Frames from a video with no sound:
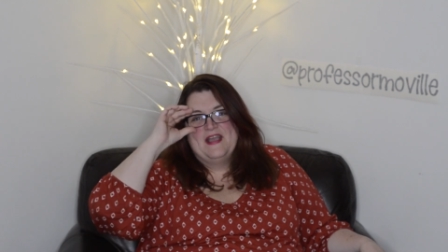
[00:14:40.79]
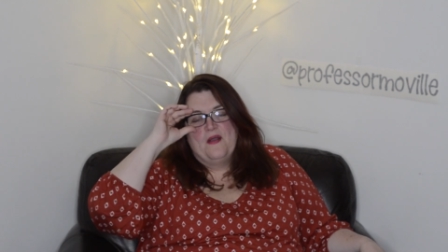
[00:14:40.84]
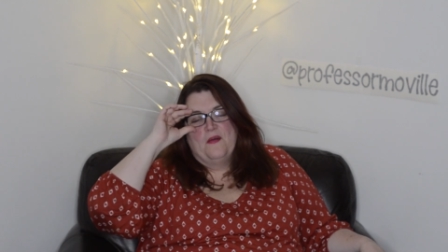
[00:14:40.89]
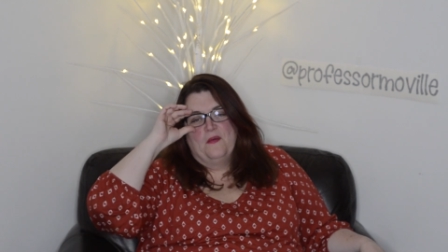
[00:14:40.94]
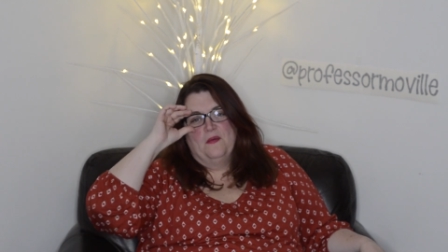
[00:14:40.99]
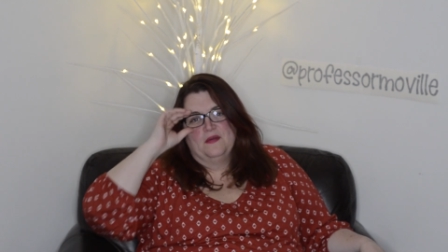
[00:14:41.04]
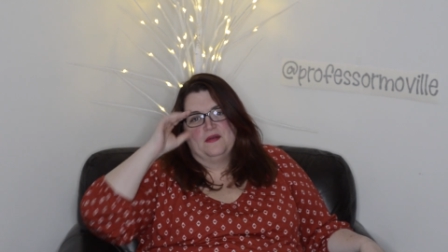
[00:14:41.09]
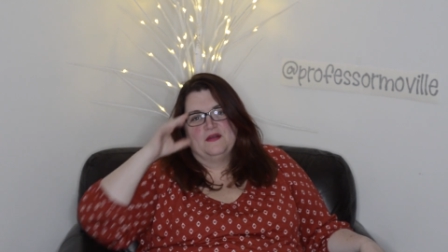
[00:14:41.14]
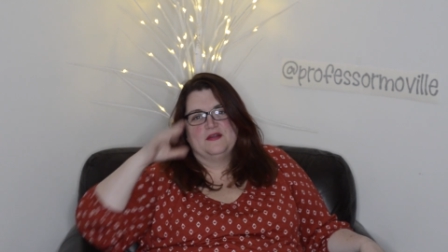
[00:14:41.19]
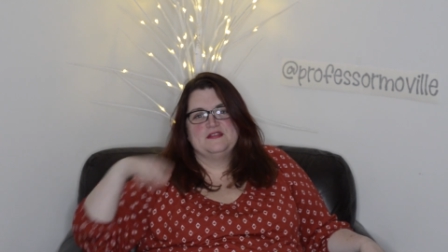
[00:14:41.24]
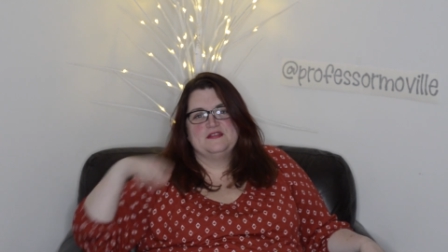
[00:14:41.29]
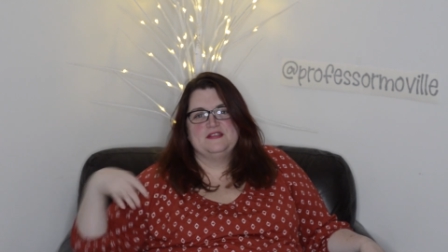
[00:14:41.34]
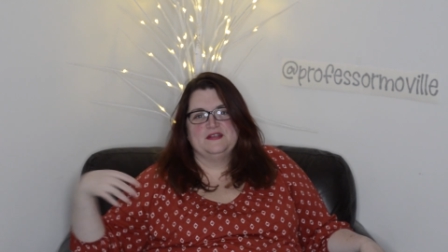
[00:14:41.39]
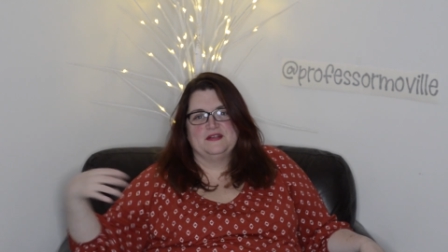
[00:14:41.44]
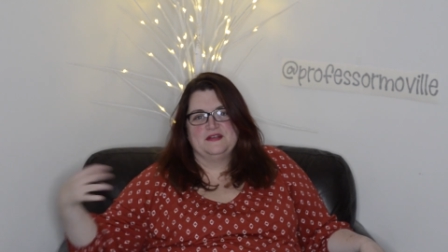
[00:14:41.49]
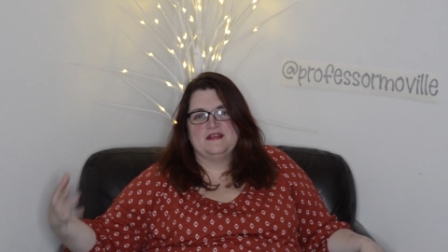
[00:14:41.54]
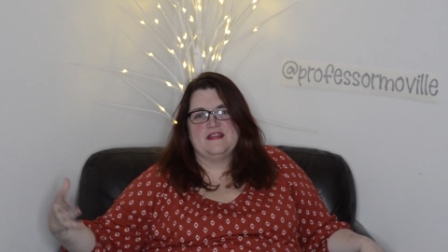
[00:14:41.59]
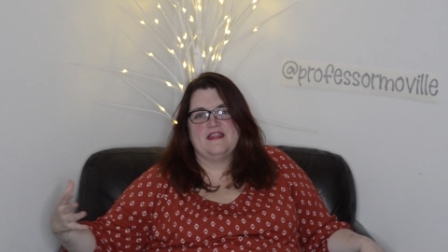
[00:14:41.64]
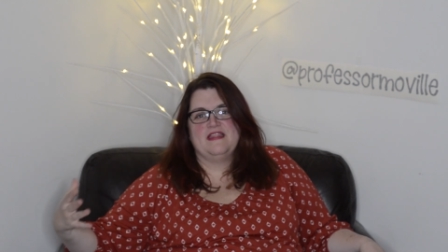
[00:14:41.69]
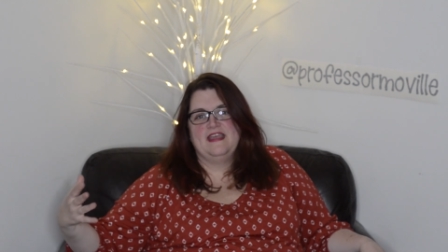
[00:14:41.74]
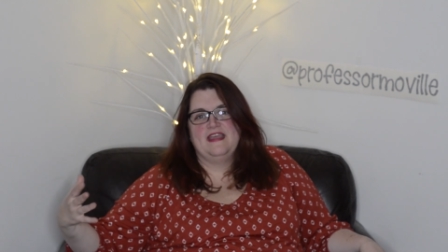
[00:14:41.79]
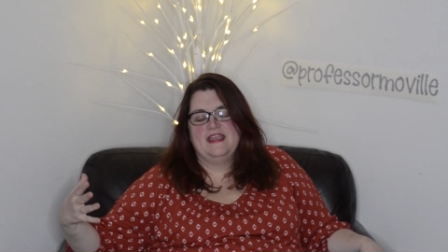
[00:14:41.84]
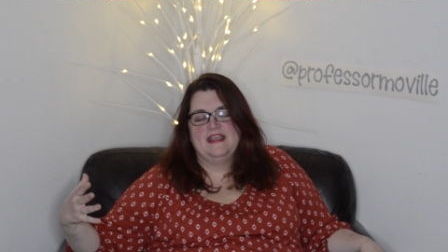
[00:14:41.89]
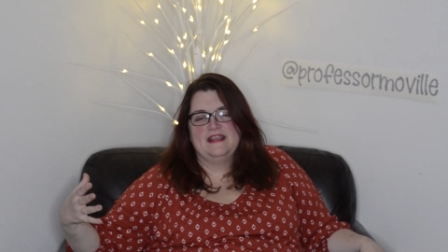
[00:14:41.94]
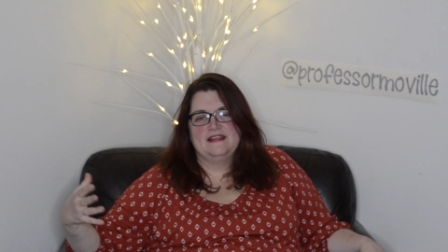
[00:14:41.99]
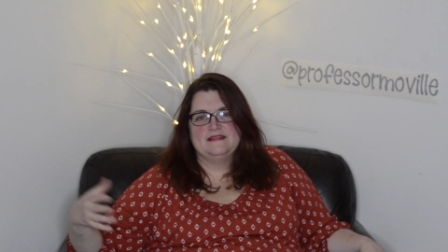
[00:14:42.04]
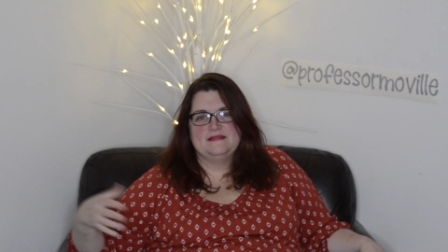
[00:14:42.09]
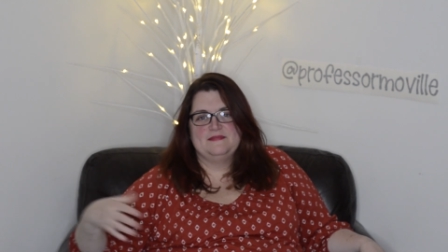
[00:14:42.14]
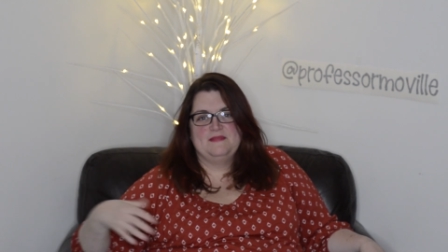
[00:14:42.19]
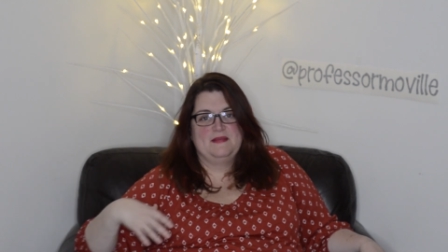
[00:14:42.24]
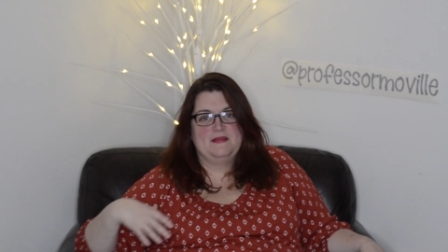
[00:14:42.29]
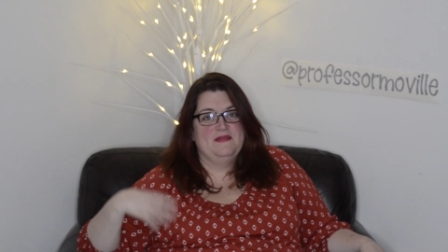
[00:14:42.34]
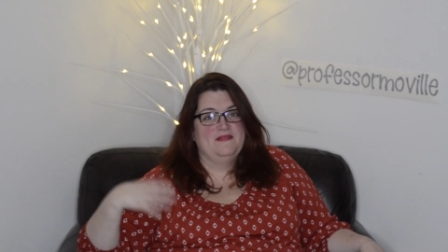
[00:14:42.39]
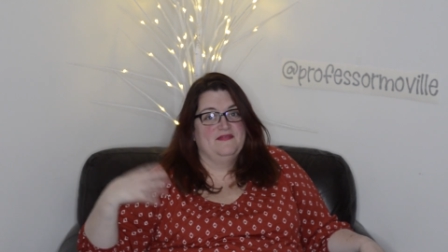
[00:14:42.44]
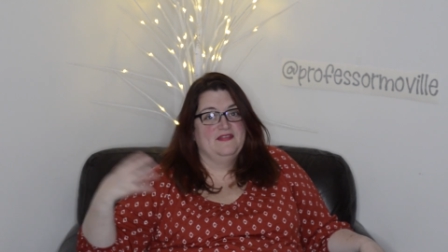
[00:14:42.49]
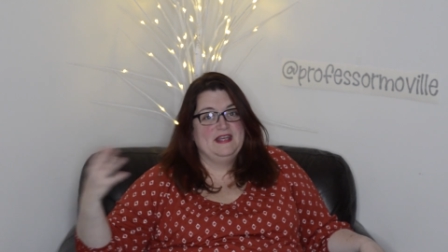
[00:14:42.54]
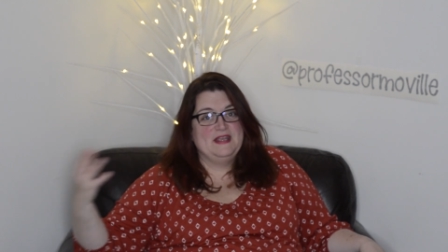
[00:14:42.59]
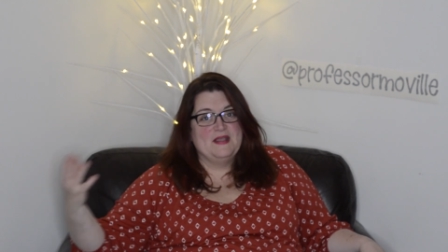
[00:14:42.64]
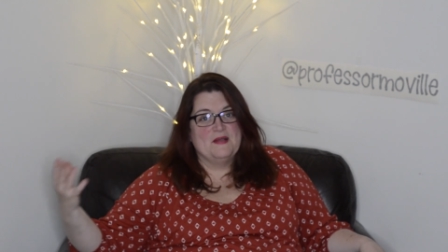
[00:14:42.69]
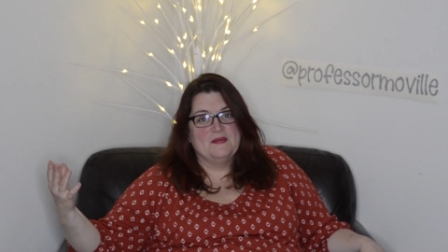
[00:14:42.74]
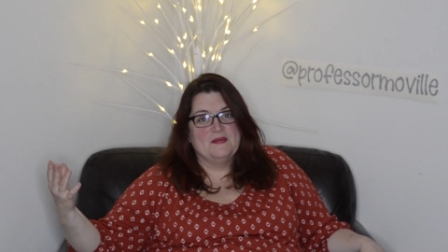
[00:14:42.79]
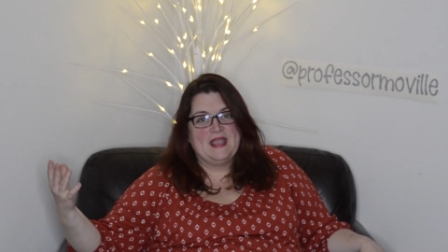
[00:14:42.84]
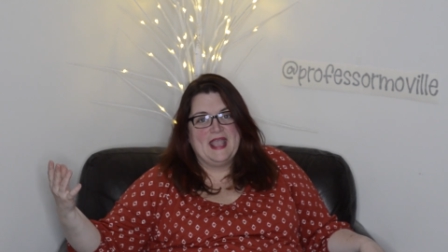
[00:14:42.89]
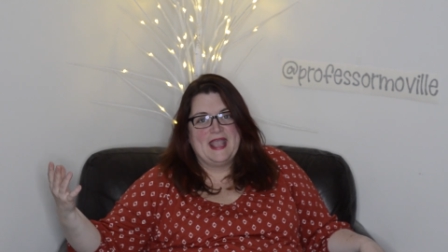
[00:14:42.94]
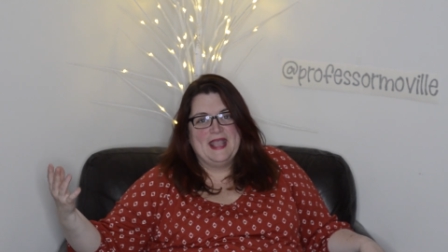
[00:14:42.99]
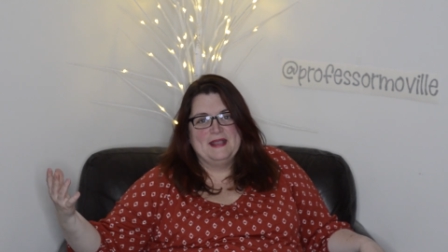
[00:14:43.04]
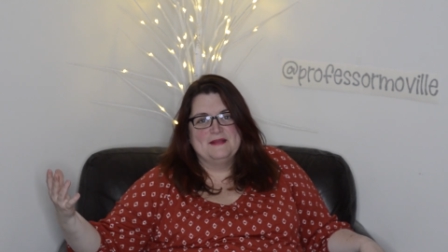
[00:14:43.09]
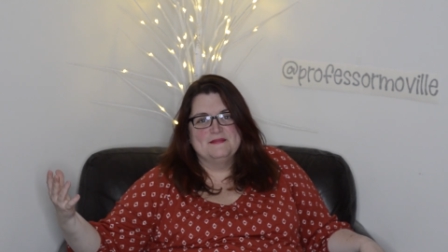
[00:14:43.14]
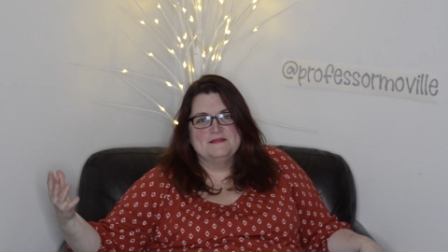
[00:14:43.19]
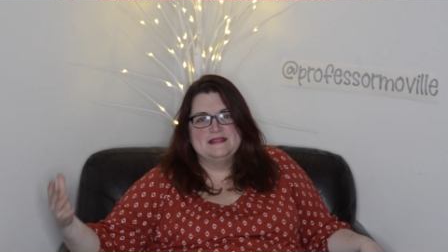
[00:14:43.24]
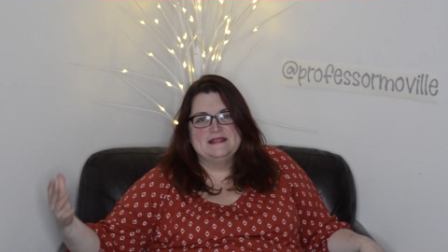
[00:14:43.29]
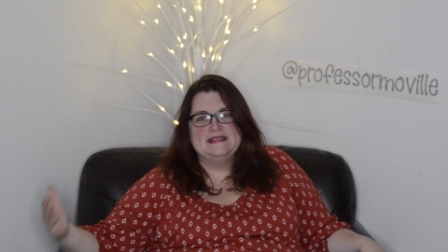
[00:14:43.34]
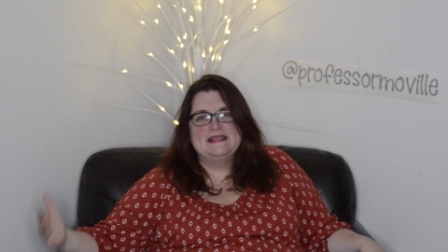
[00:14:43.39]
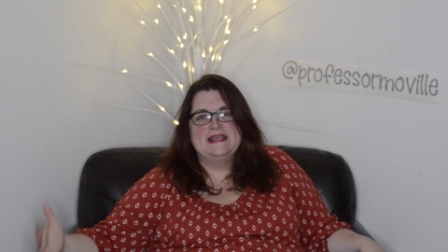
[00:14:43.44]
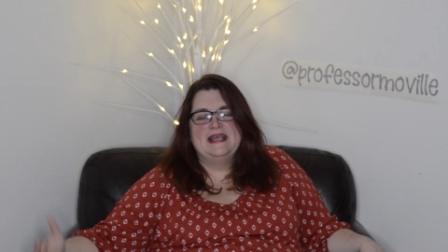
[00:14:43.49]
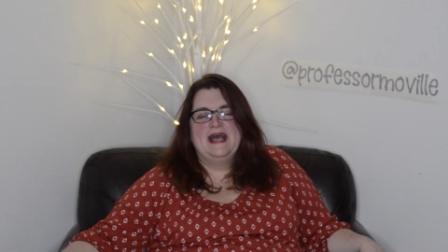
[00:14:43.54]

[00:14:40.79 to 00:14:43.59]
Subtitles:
order certain things, maybe video games,